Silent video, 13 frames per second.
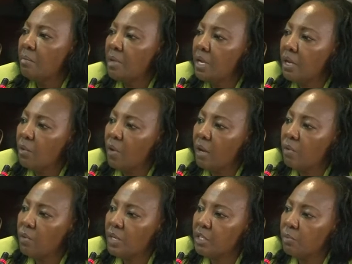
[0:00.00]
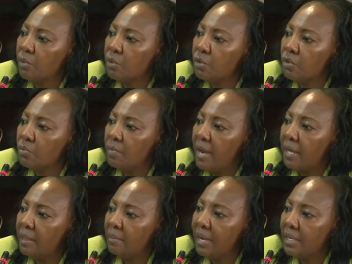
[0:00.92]
meaning where we were supposed to
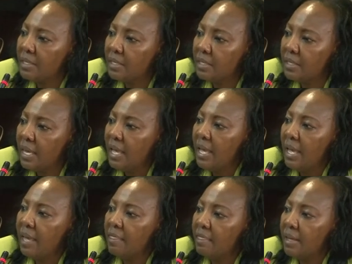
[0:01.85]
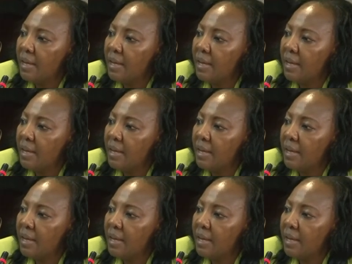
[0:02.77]
buy the buses and